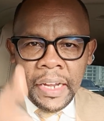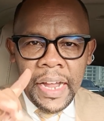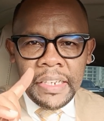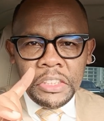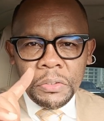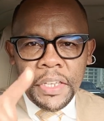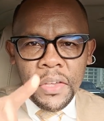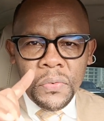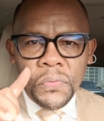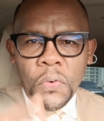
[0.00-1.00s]
and you
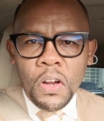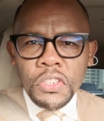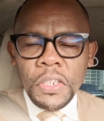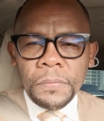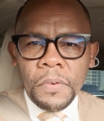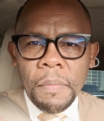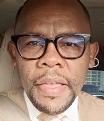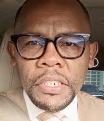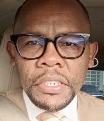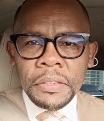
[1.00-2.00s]
give false
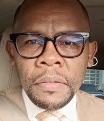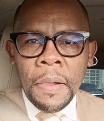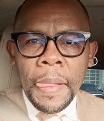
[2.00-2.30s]
information